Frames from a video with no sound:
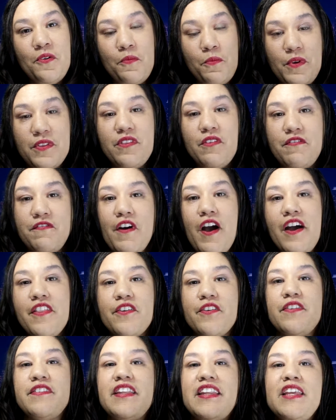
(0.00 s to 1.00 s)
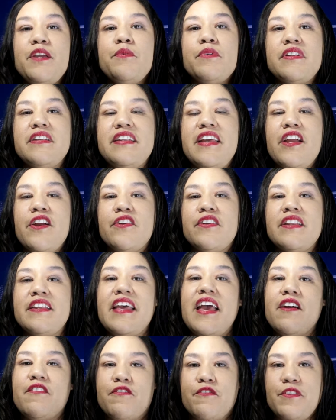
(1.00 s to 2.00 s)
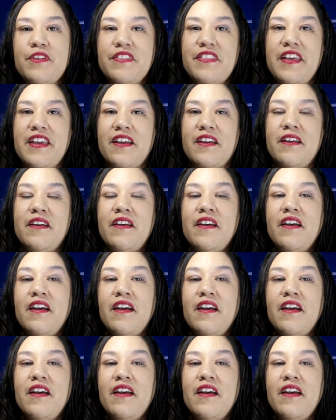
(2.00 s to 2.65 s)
with the father, and he would have inherited everything.